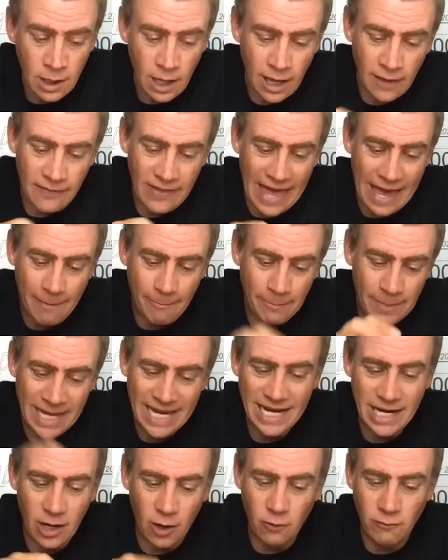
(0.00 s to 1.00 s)
And that
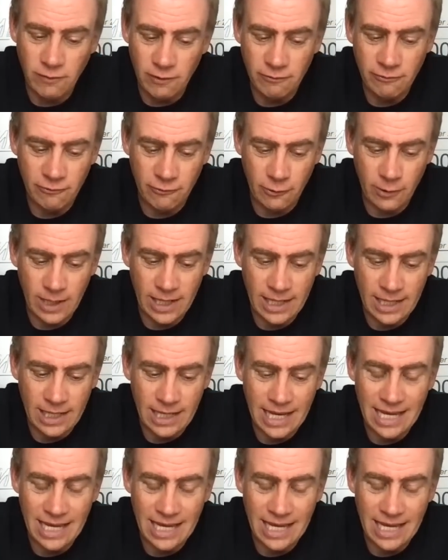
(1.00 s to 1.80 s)
pin over 3